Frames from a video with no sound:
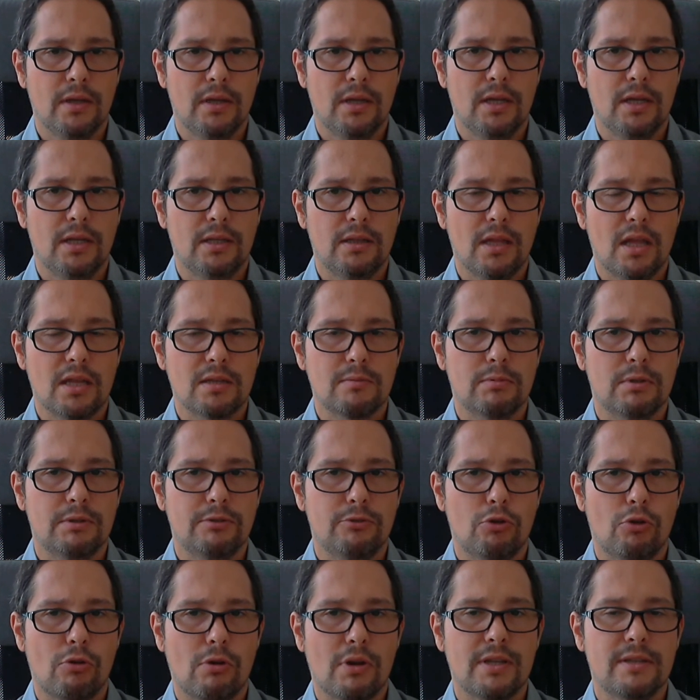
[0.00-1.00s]
And last but
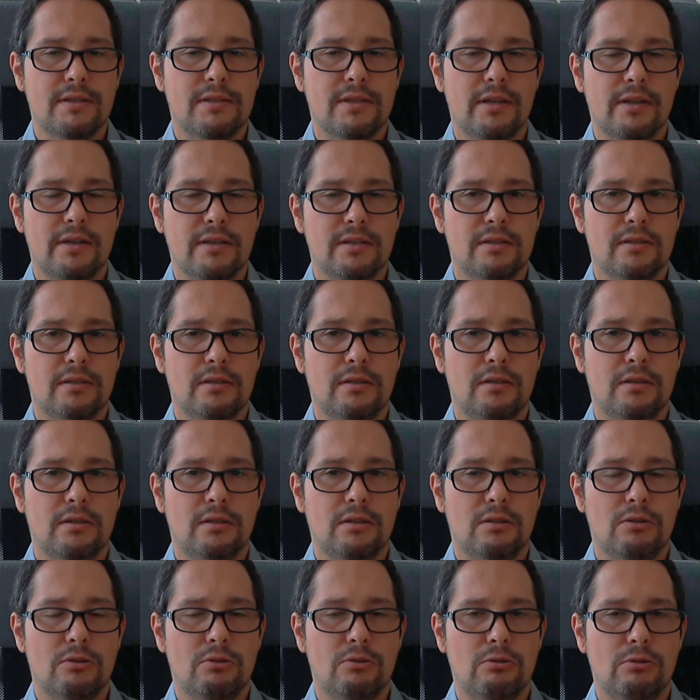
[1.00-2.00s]
not least, there is a,
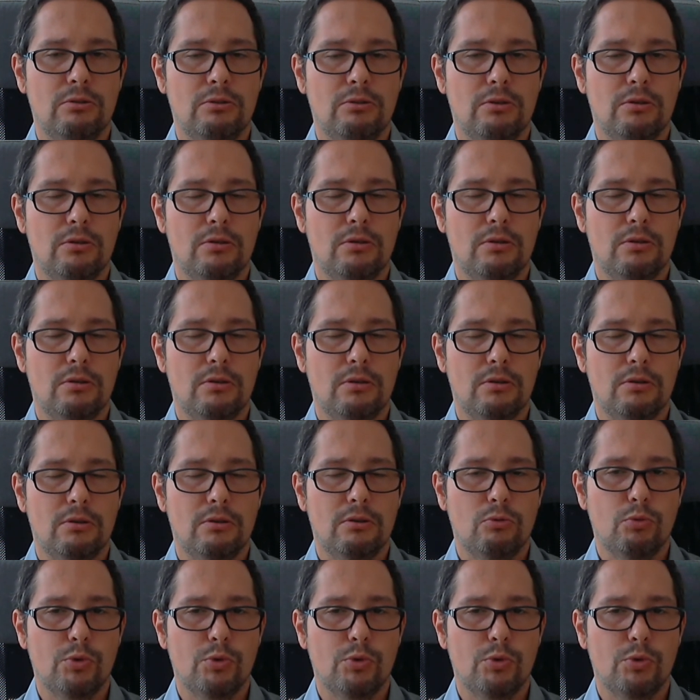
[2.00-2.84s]
a